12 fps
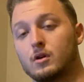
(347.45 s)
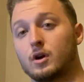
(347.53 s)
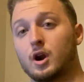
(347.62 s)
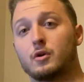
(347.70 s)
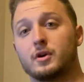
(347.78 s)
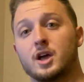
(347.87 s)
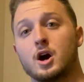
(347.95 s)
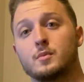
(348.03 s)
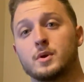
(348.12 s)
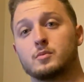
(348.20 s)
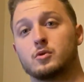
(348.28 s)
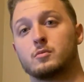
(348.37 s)
or not only
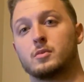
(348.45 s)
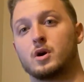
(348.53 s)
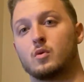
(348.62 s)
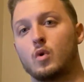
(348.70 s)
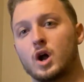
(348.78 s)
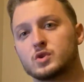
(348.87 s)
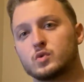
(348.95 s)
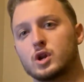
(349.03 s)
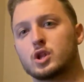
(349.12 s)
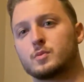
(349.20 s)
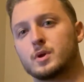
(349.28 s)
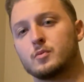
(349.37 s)
help people, but watch what
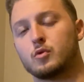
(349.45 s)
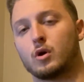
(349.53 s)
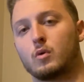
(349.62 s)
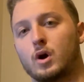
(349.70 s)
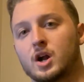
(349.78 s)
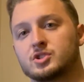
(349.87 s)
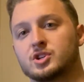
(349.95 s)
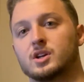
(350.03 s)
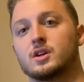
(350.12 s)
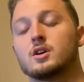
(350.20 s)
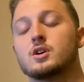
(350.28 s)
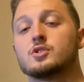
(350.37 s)
other people are
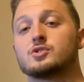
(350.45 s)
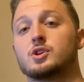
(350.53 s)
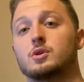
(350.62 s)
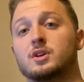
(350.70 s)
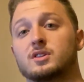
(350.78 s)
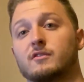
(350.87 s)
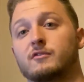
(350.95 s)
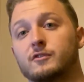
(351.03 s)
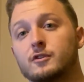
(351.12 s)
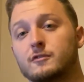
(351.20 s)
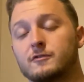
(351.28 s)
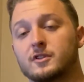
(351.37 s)
watching so you get the
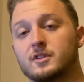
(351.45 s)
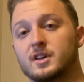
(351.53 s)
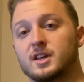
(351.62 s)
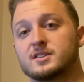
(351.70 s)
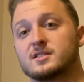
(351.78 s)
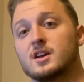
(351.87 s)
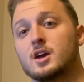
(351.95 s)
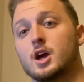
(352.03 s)
feel for things.